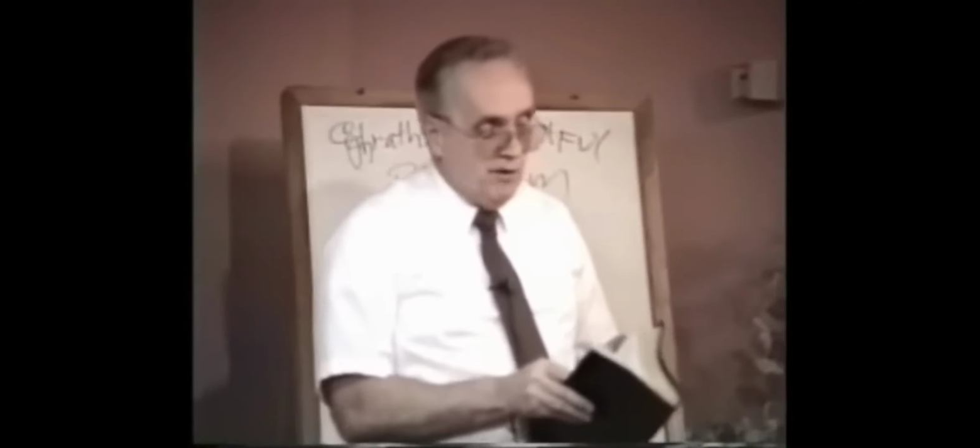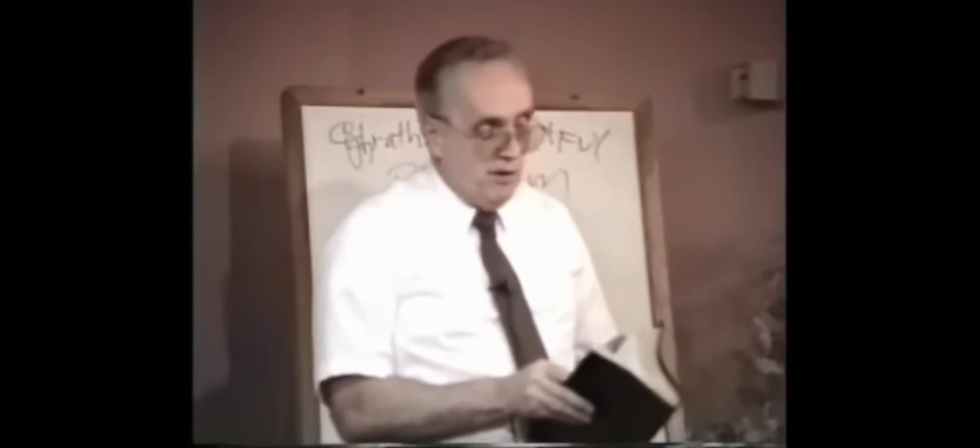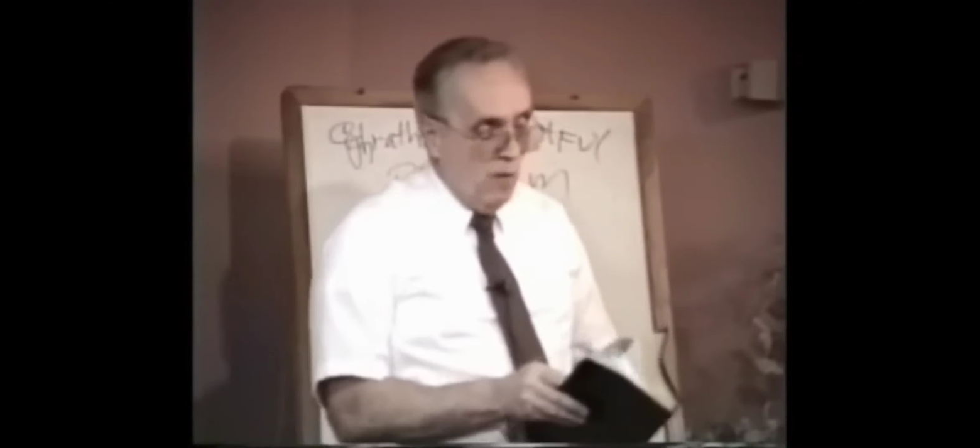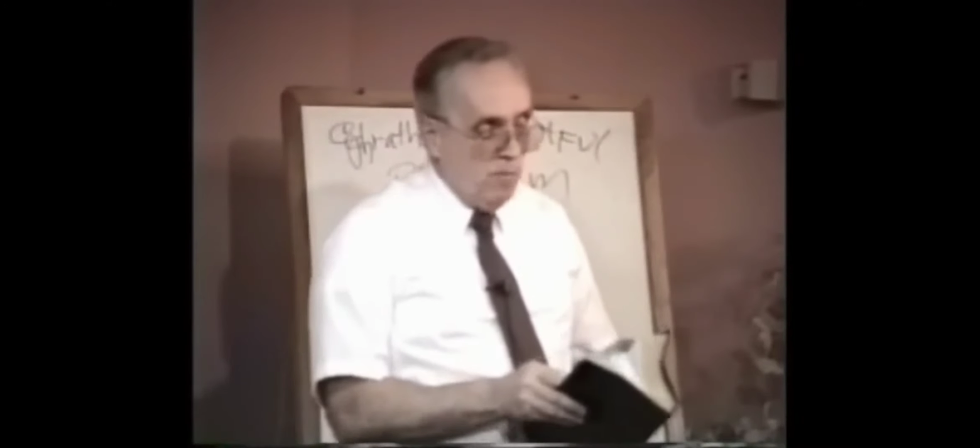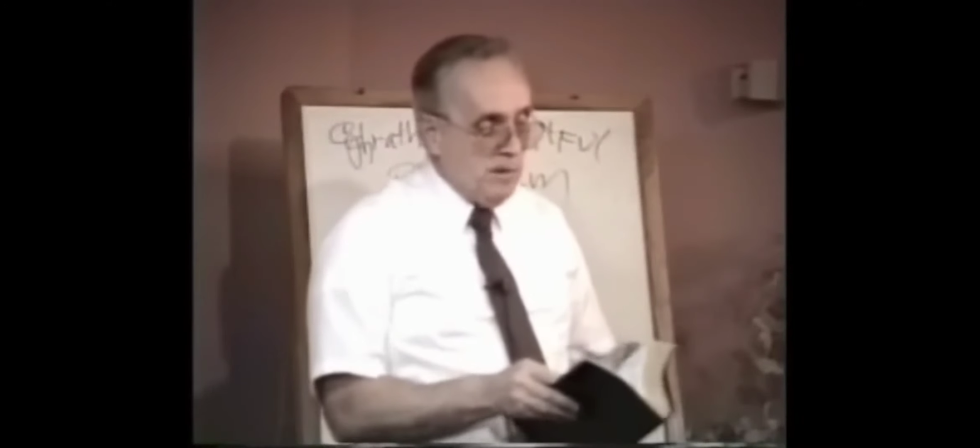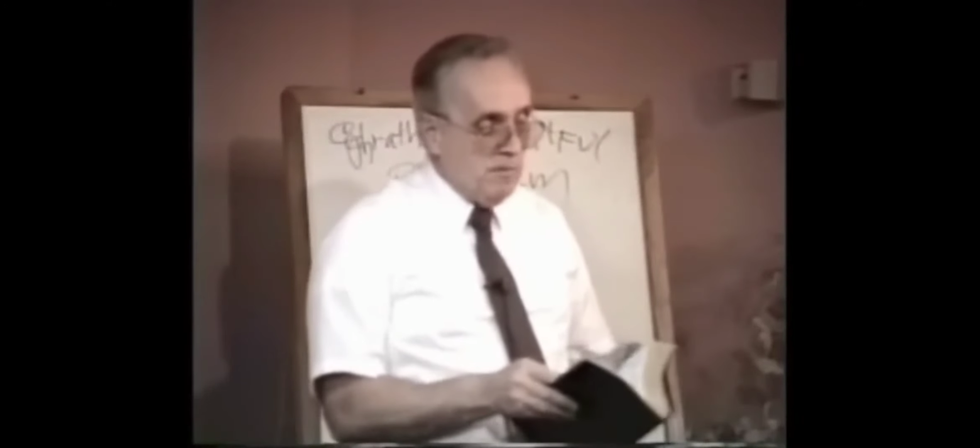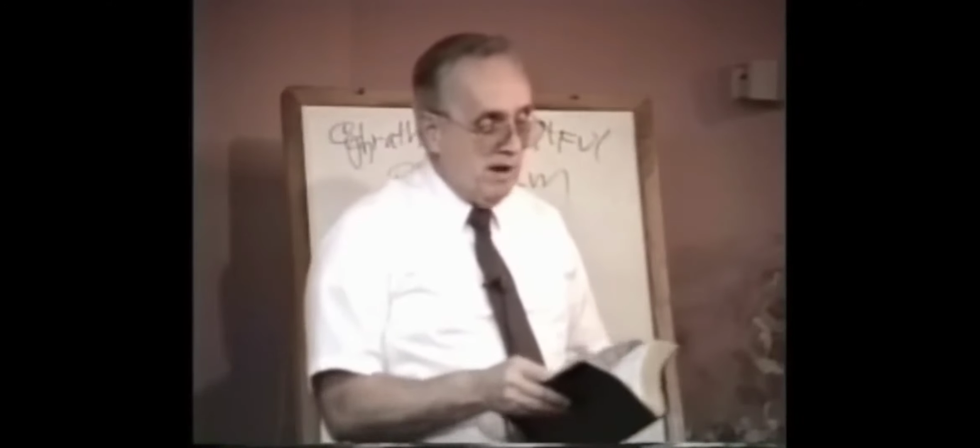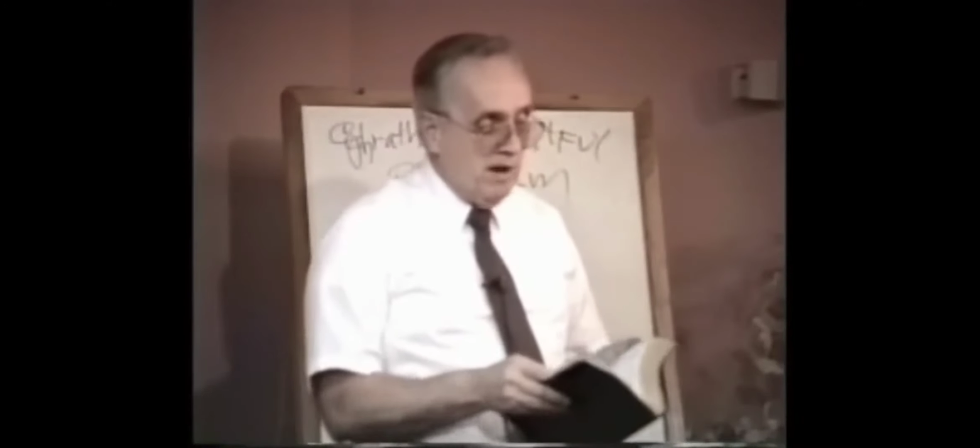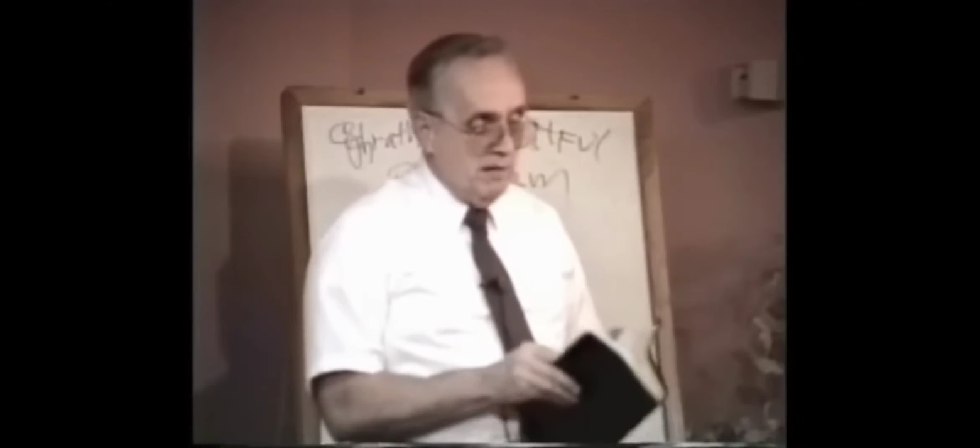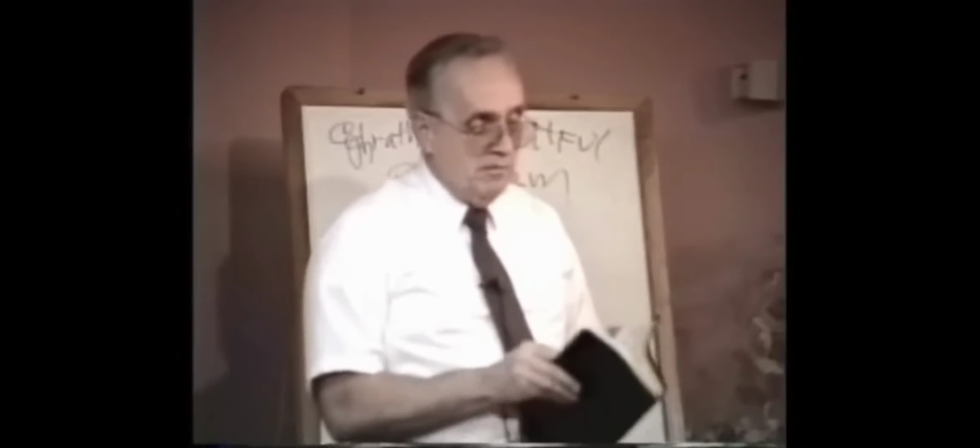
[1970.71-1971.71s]
If you open
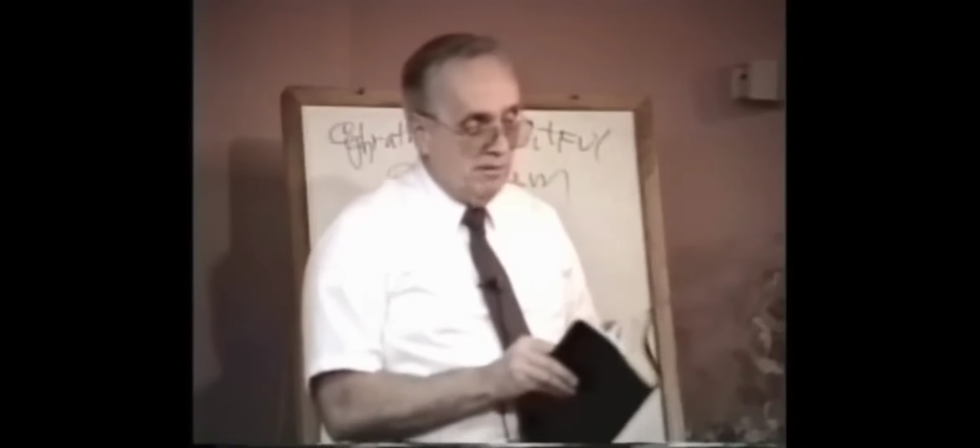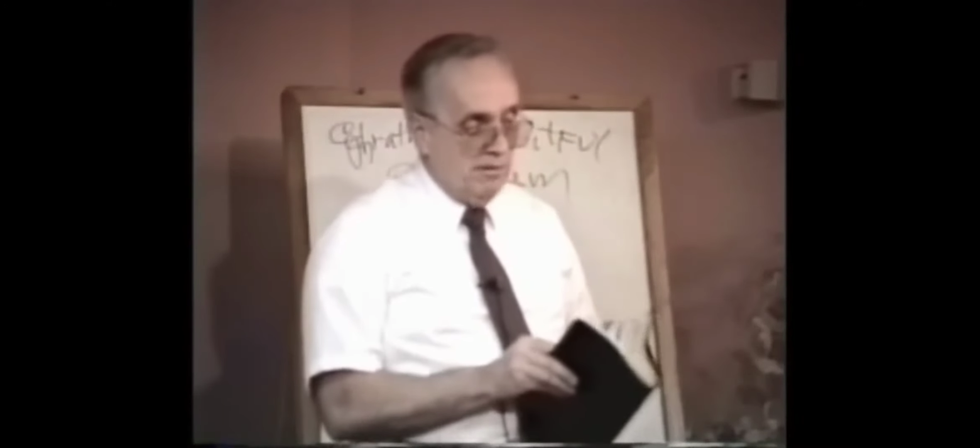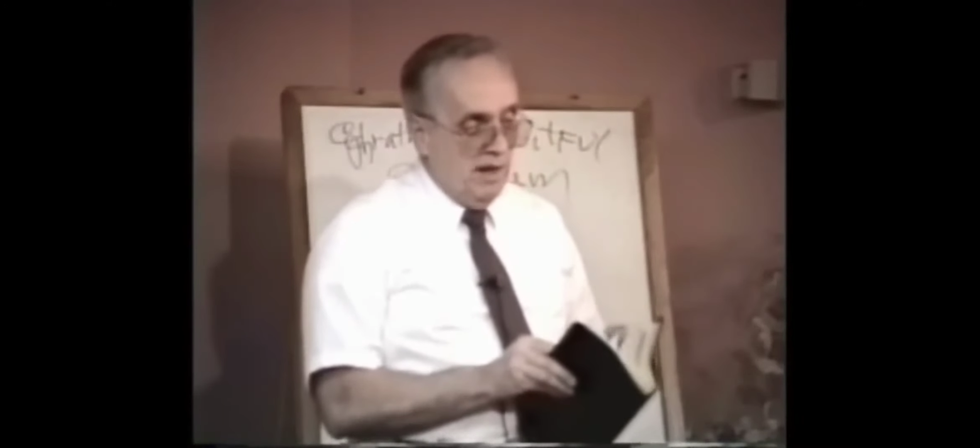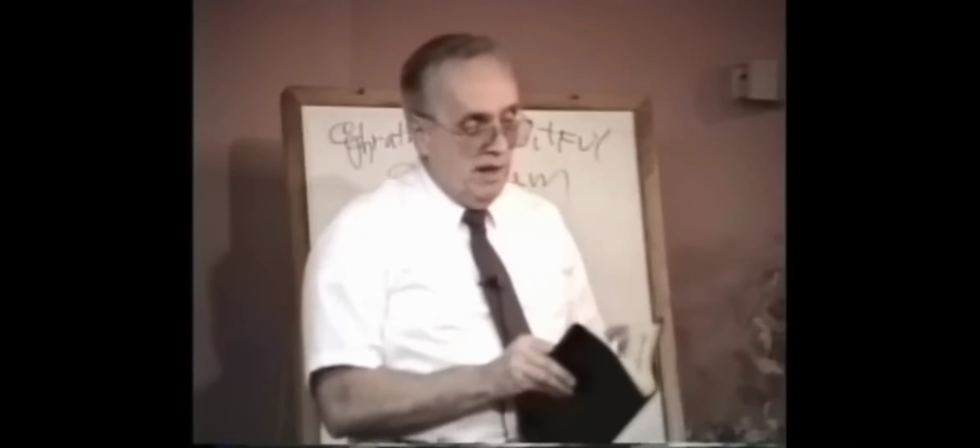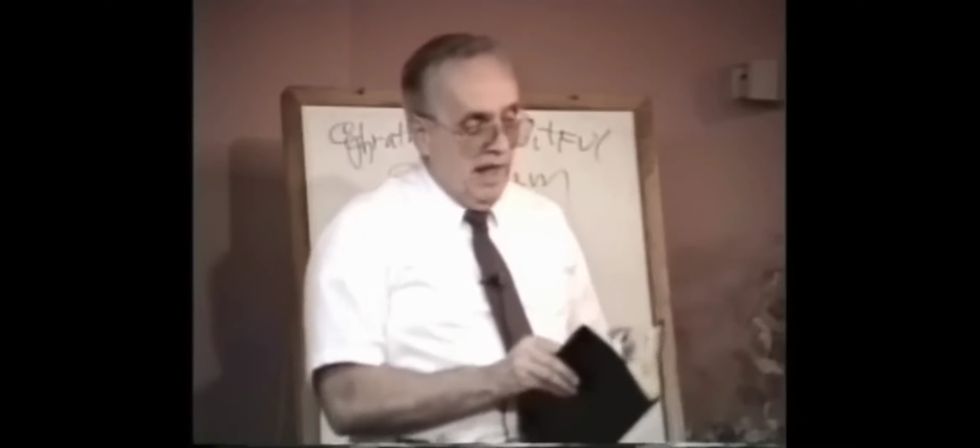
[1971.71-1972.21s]
the Bible